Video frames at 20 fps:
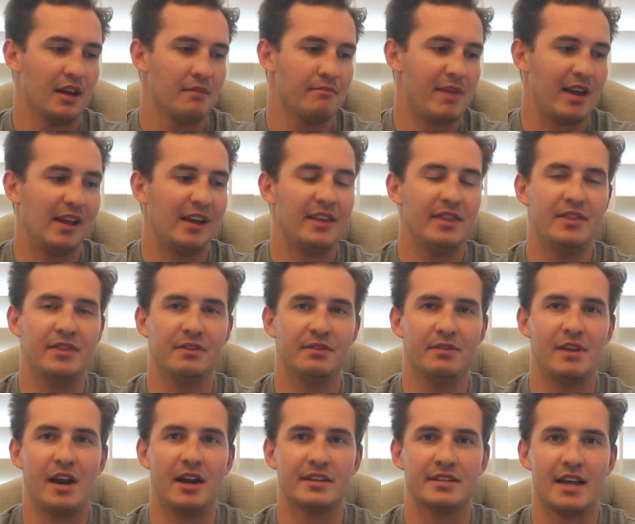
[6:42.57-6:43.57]
Mainly
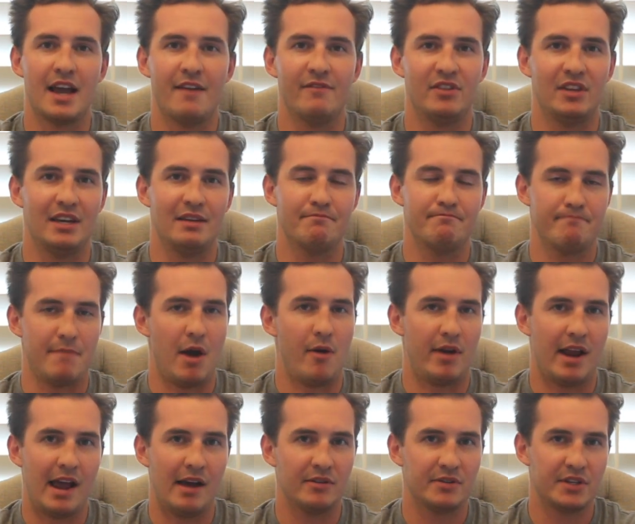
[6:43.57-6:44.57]
they just have the mountain
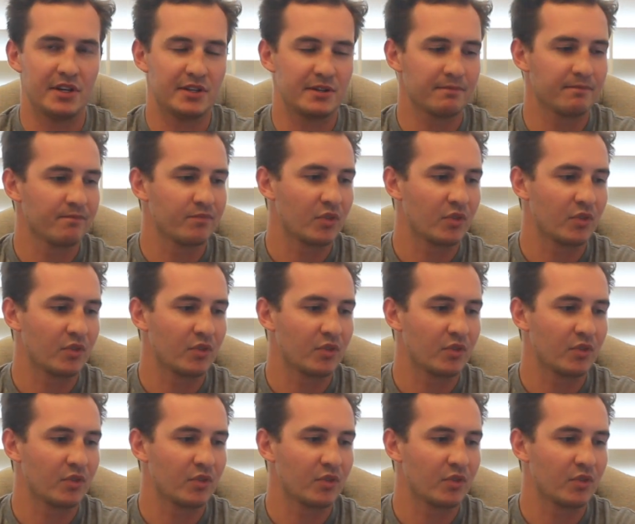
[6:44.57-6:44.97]
houses,